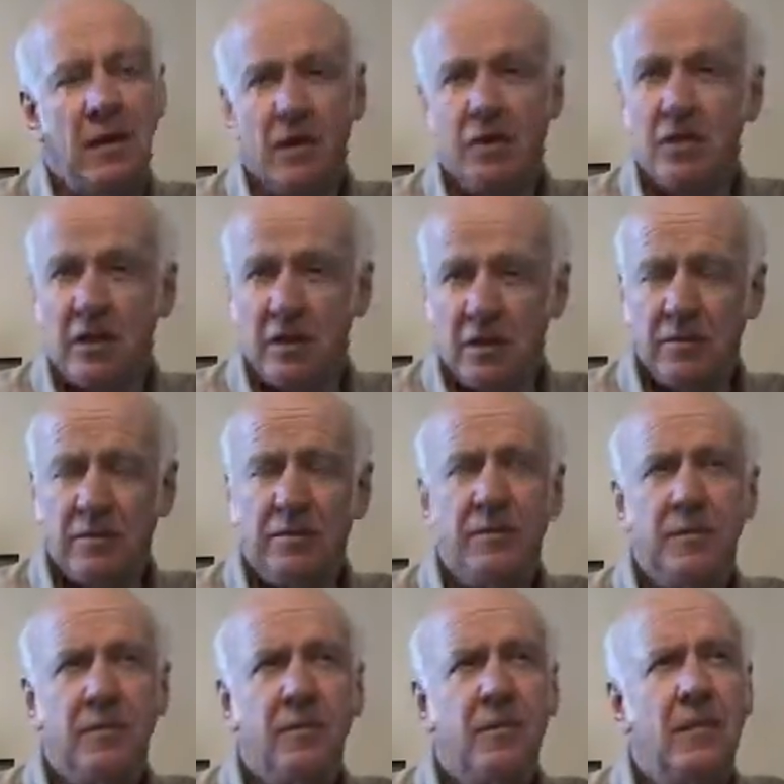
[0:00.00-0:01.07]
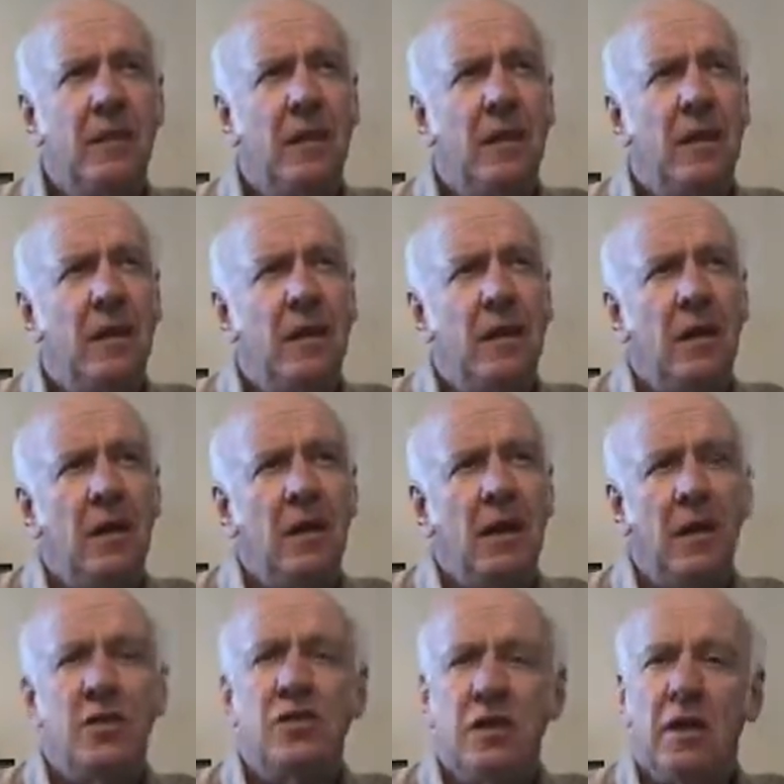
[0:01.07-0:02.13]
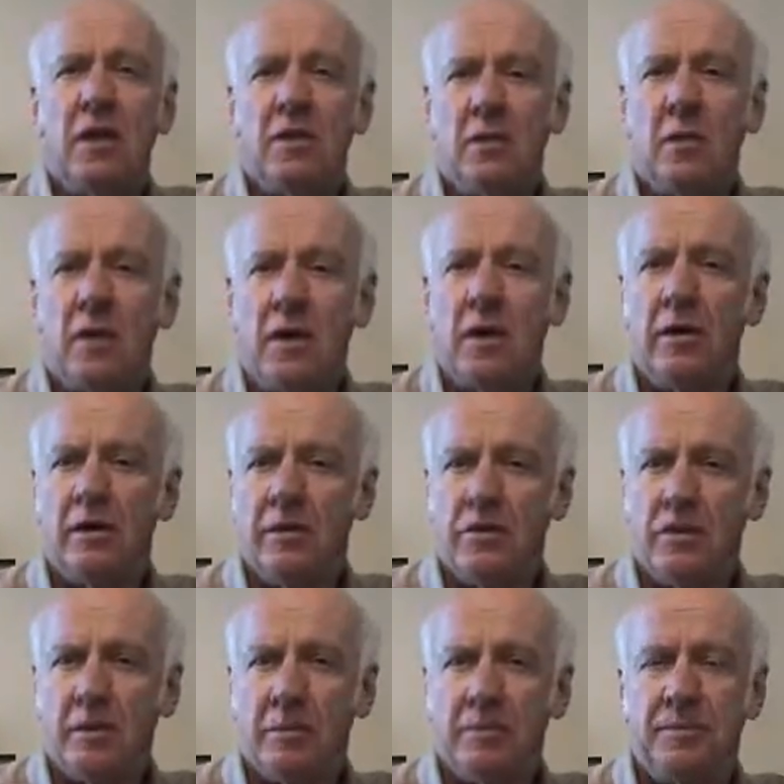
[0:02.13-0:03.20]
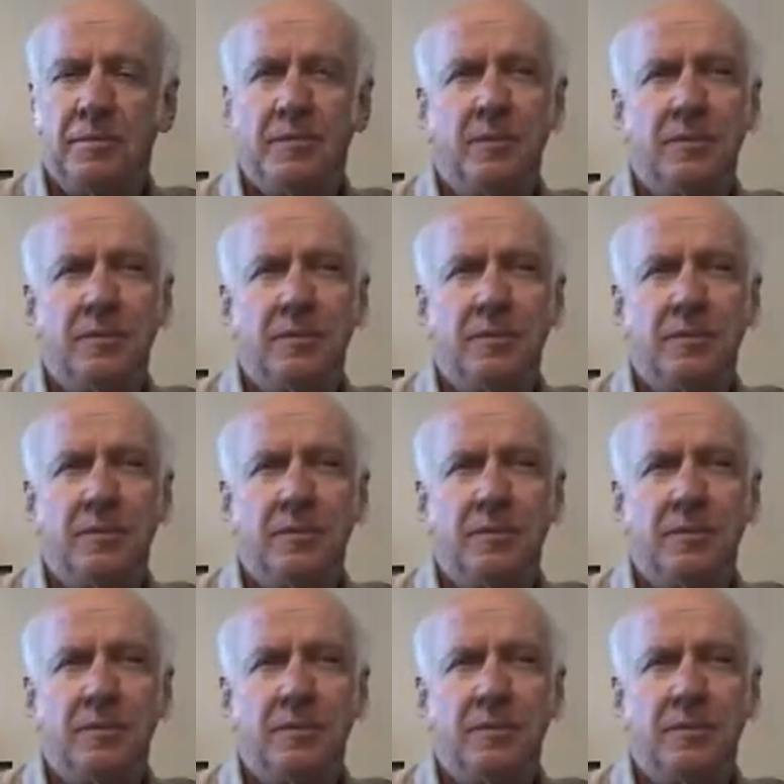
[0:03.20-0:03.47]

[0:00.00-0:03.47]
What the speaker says: an engineer, and she liked to work out at the gym.